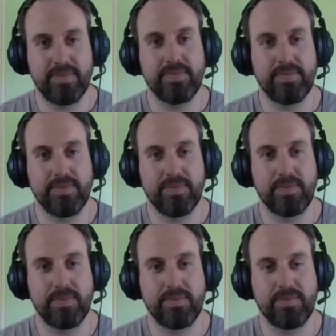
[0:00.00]

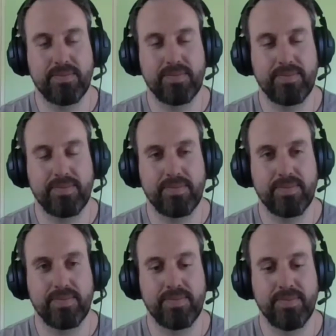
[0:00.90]

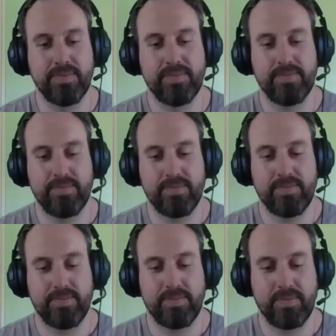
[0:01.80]

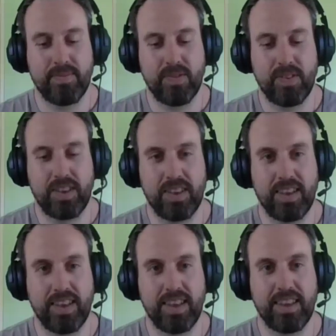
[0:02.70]

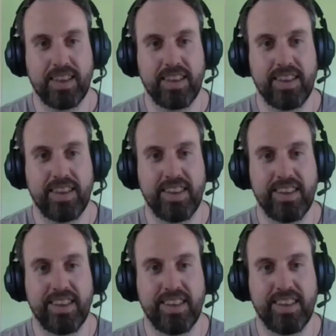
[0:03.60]

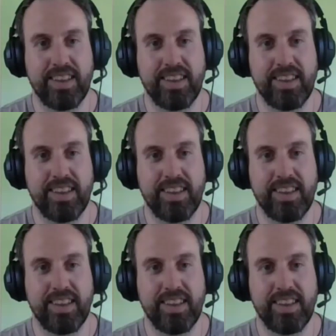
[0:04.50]
[no speech]